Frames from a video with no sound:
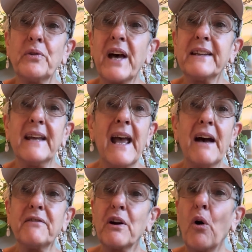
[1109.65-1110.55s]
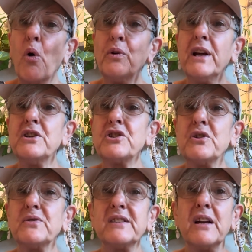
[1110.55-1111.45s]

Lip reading: that they have their own issues,